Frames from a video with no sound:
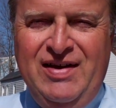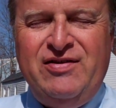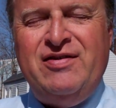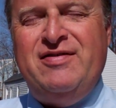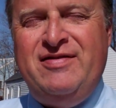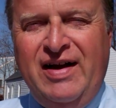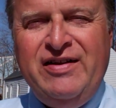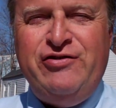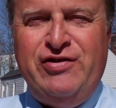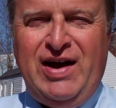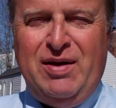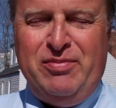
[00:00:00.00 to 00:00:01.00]
Just
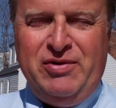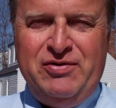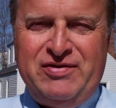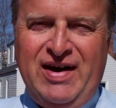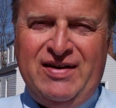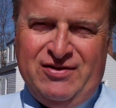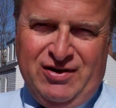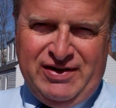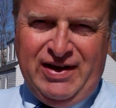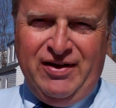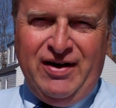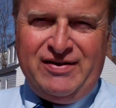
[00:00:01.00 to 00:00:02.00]
sunshine, blue skies all
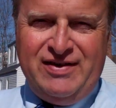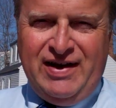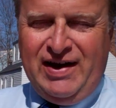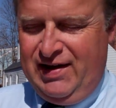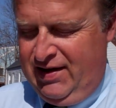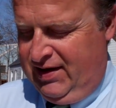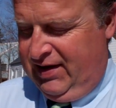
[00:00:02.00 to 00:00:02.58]
day long today.